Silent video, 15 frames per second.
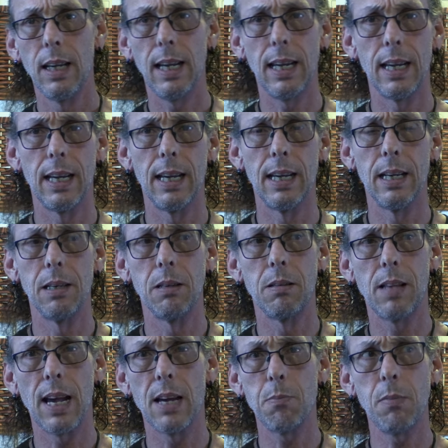And
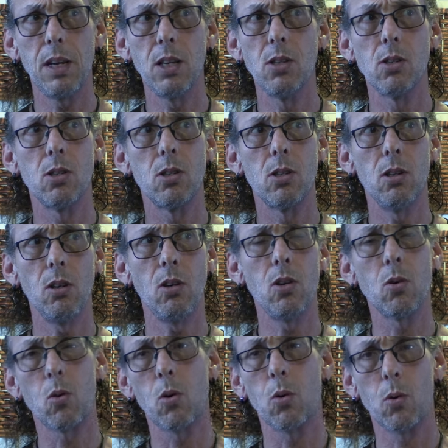that means
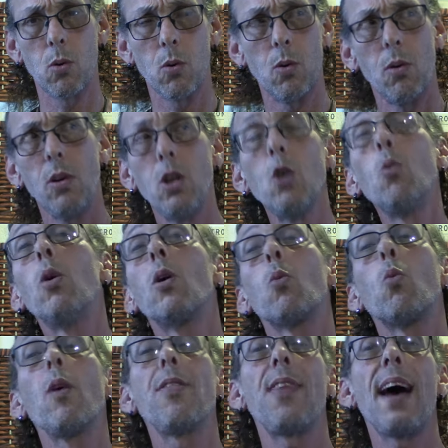you're you were
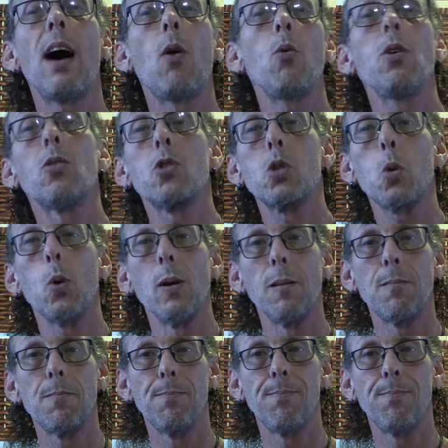without your sword